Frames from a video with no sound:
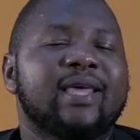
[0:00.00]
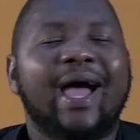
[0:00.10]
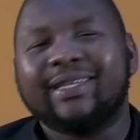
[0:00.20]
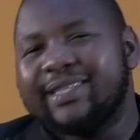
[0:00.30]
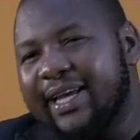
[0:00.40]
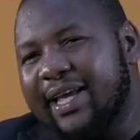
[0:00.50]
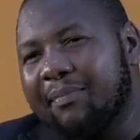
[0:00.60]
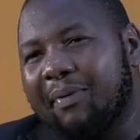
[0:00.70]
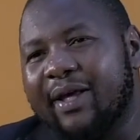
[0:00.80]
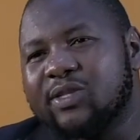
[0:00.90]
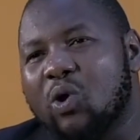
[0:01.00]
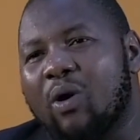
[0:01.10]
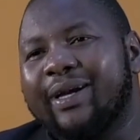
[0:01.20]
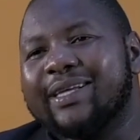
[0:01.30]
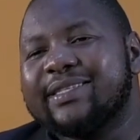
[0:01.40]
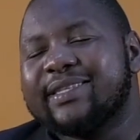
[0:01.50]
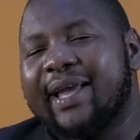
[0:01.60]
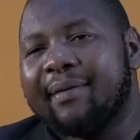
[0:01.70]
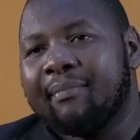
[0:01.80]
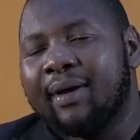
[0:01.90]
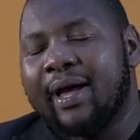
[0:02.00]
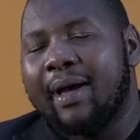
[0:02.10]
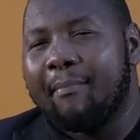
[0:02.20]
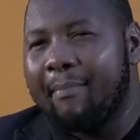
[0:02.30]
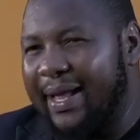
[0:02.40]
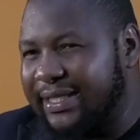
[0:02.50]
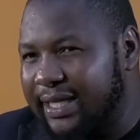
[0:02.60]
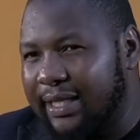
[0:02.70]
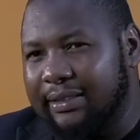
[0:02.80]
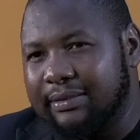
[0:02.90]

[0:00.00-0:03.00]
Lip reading: they are taking place on the same metal.